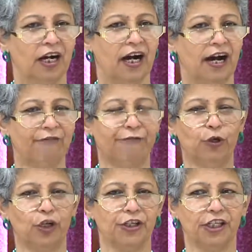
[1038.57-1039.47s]
I have
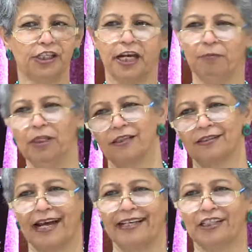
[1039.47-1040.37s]
food on the table.
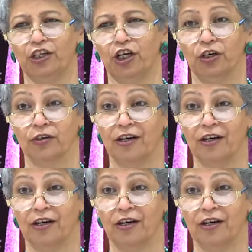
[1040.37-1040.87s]
Thank you.